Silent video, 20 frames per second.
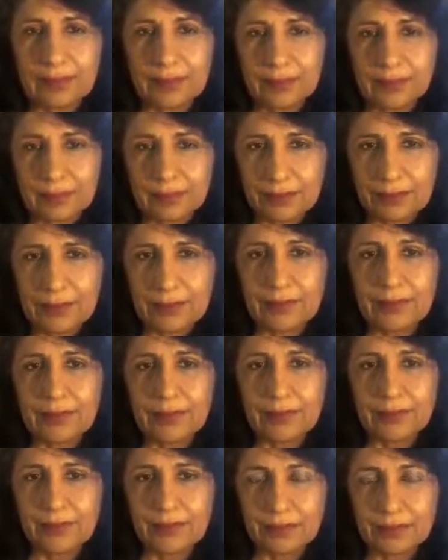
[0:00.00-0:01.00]

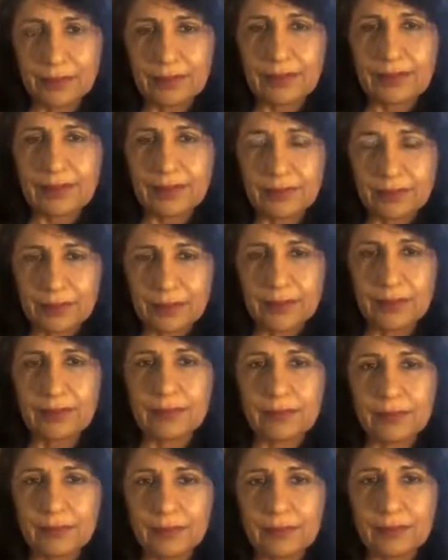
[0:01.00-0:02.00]

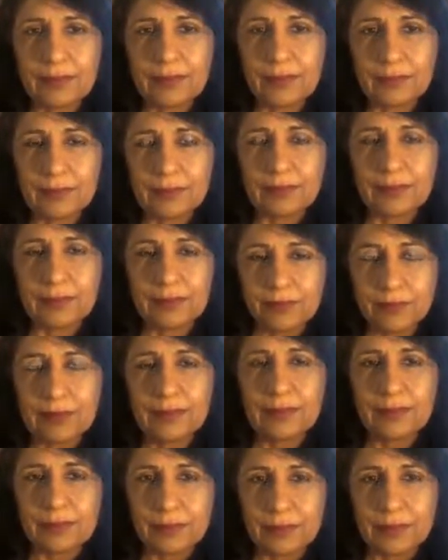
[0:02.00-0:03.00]

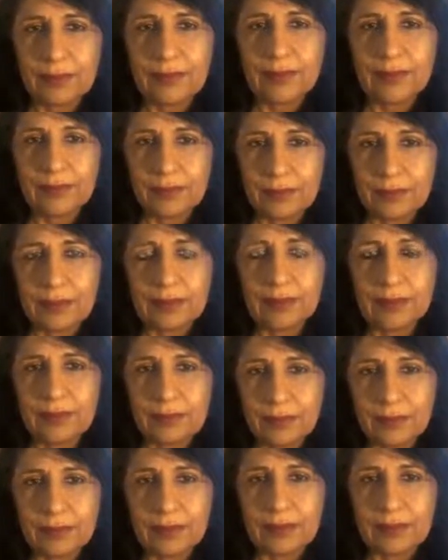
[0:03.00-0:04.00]

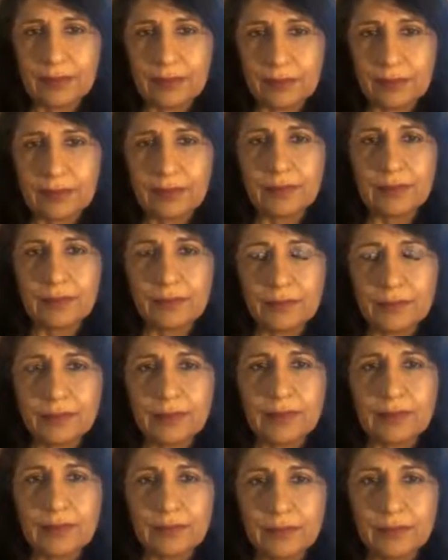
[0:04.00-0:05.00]

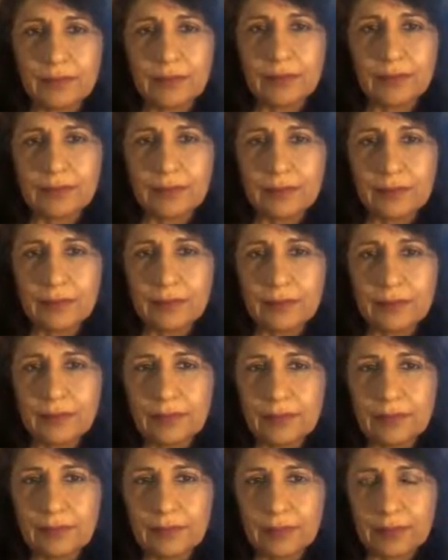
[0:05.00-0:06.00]

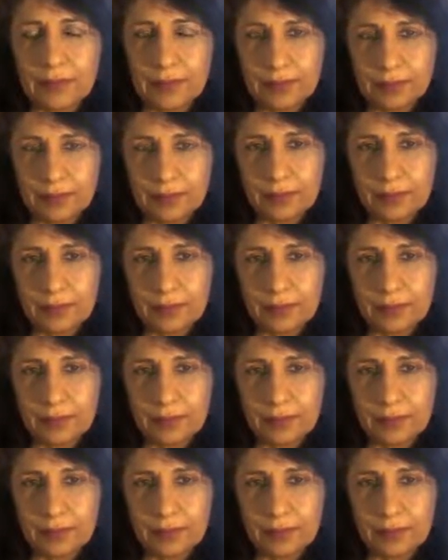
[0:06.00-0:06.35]
[no speech]